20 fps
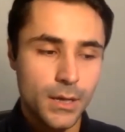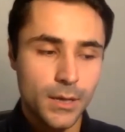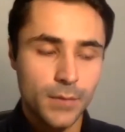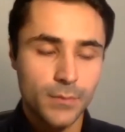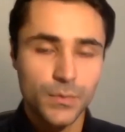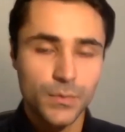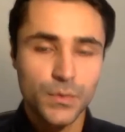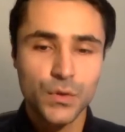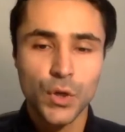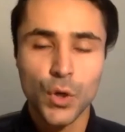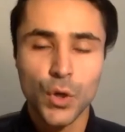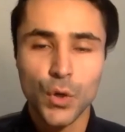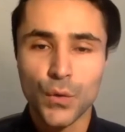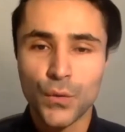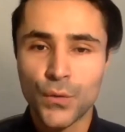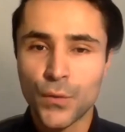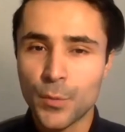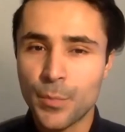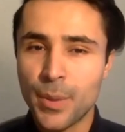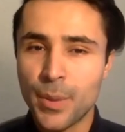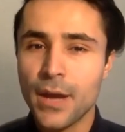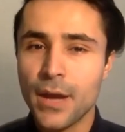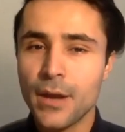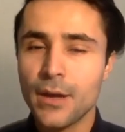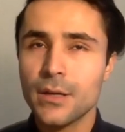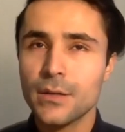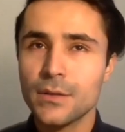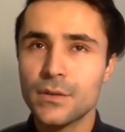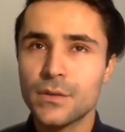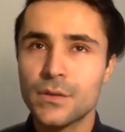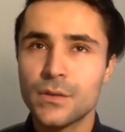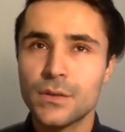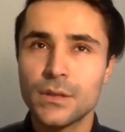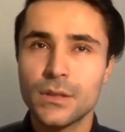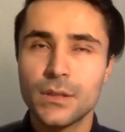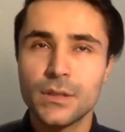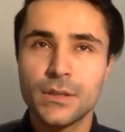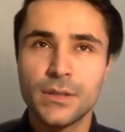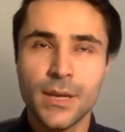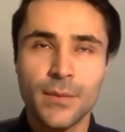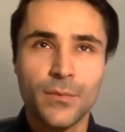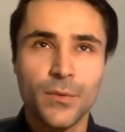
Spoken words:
So for parents, Sam,